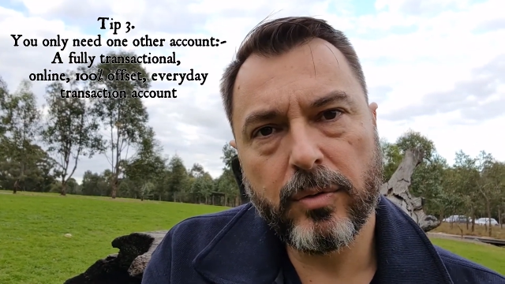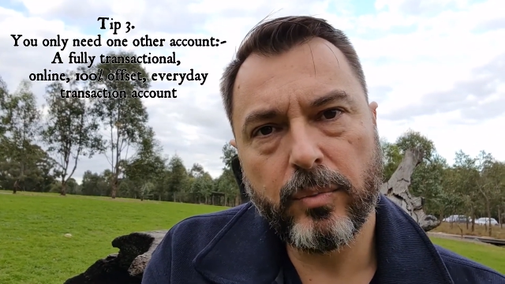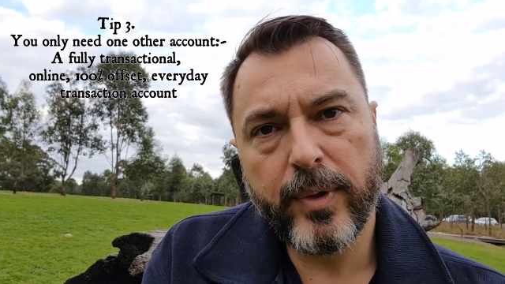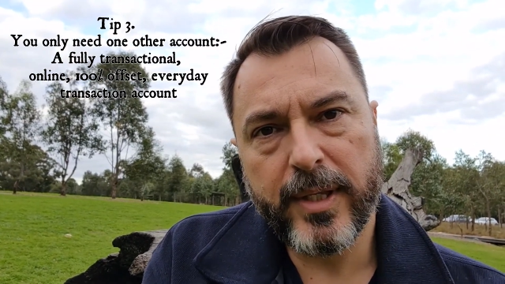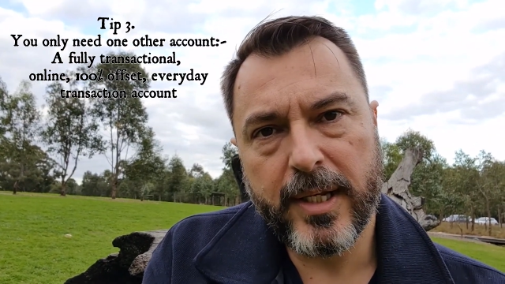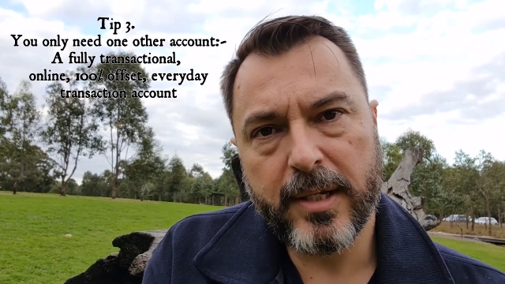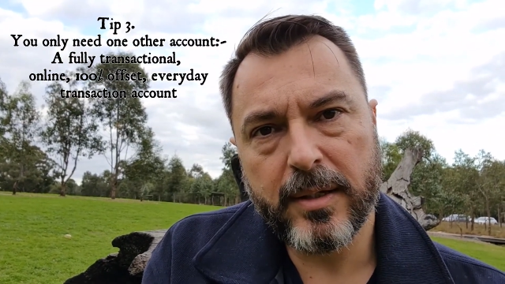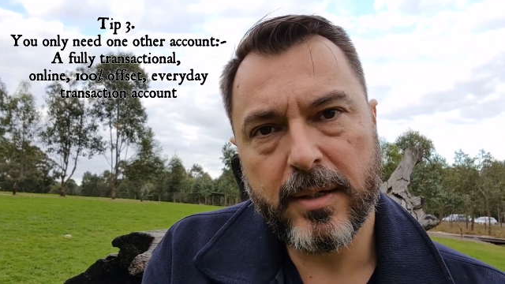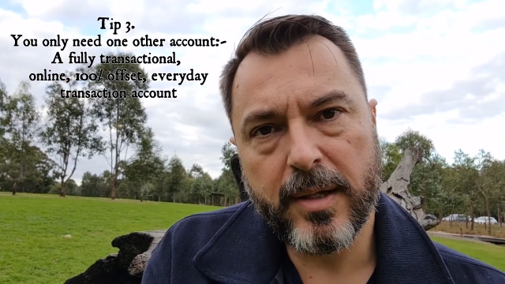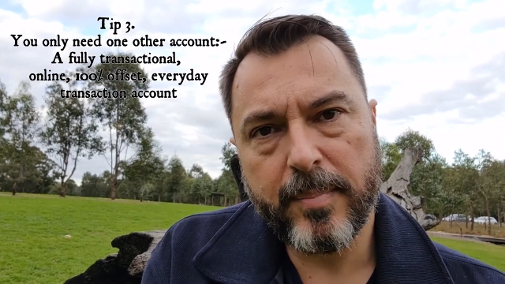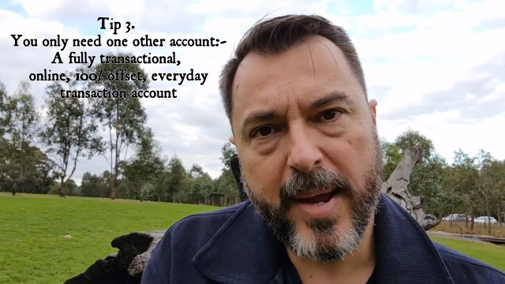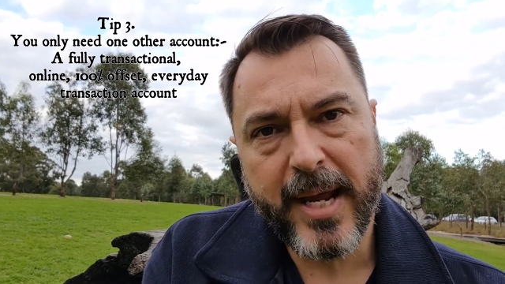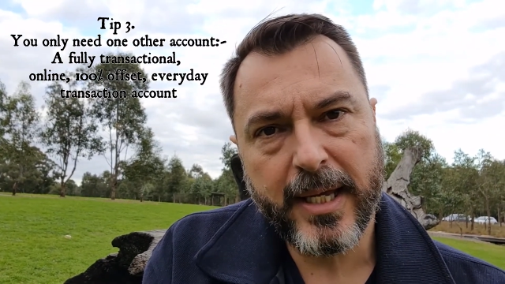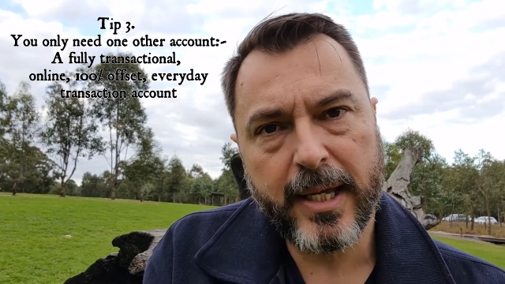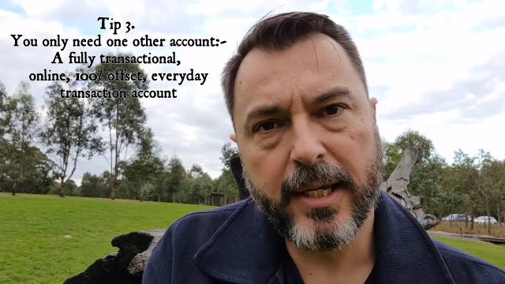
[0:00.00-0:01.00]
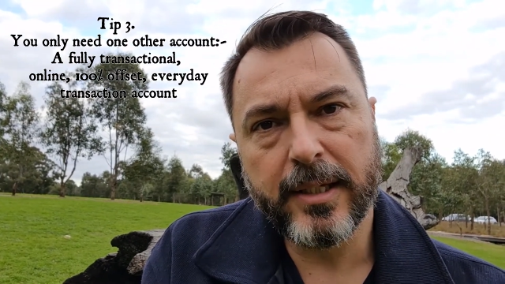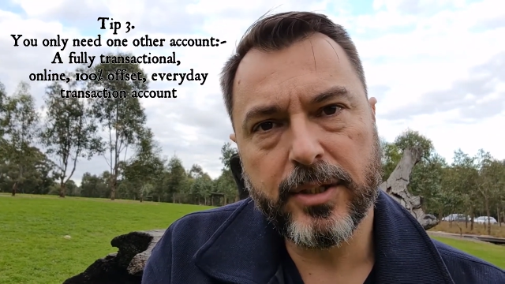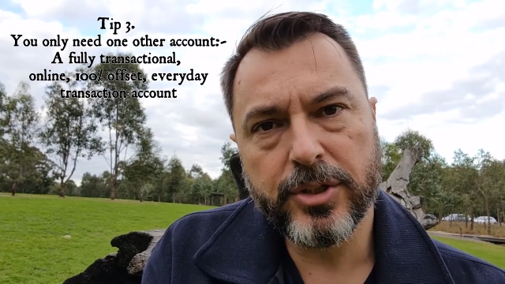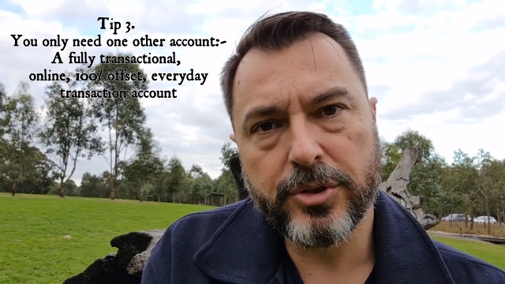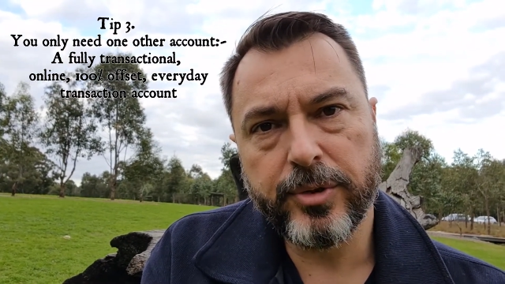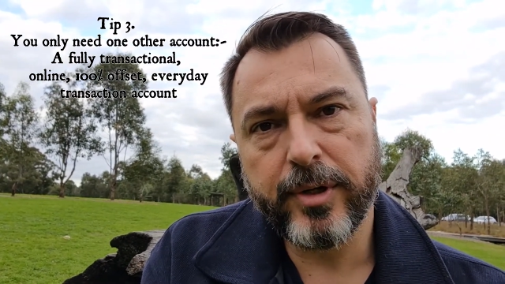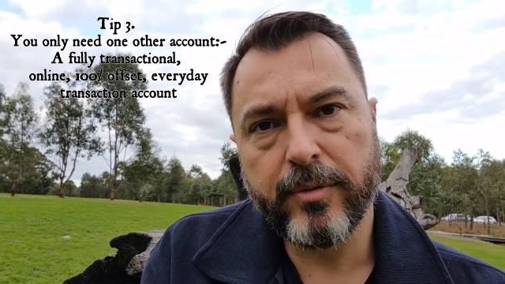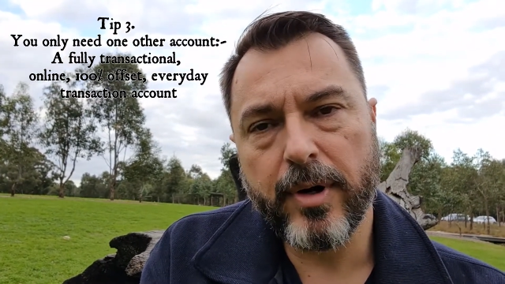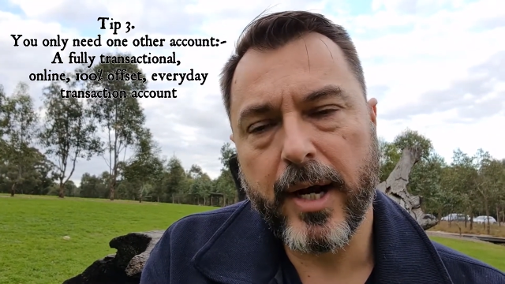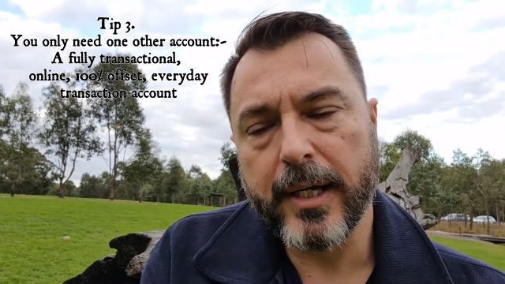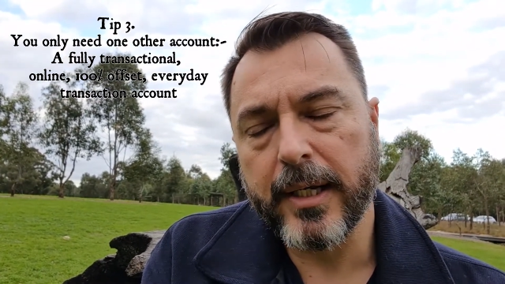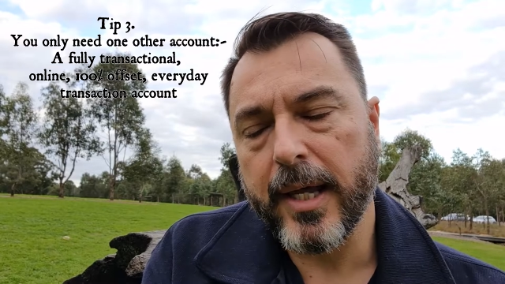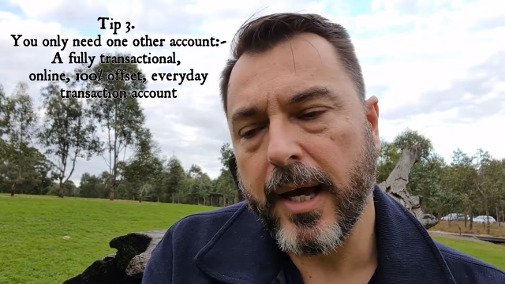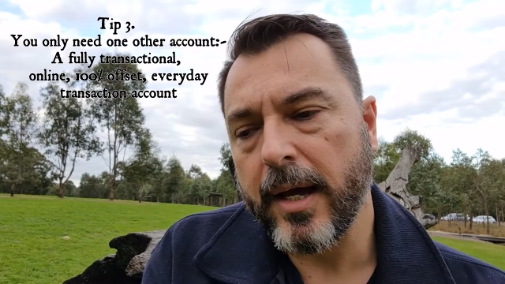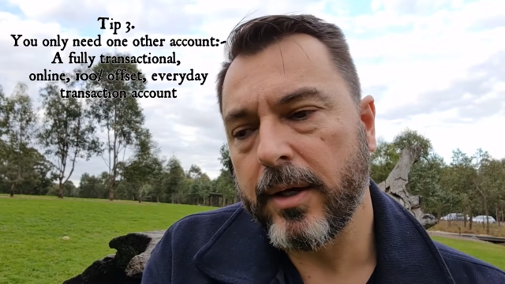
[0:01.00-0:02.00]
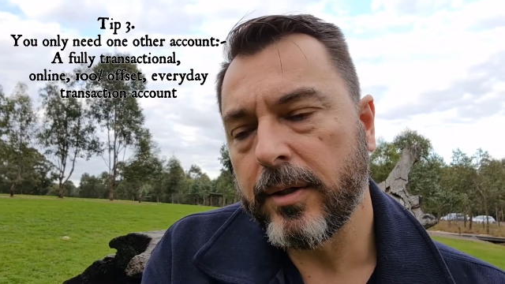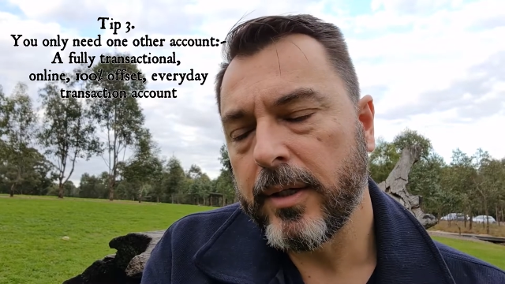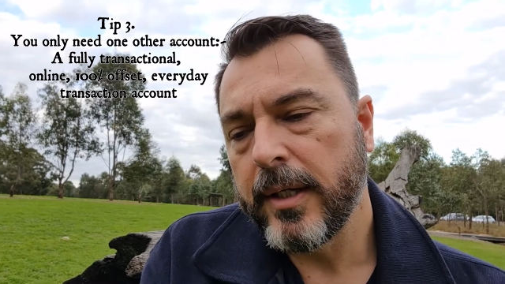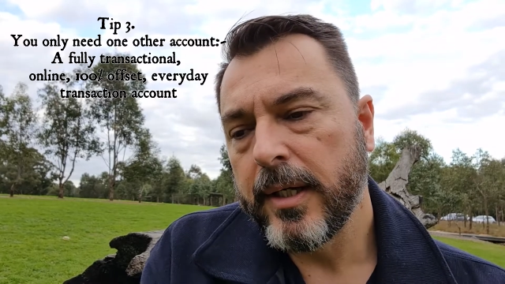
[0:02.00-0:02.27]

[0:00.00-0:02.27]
within the banking industry right now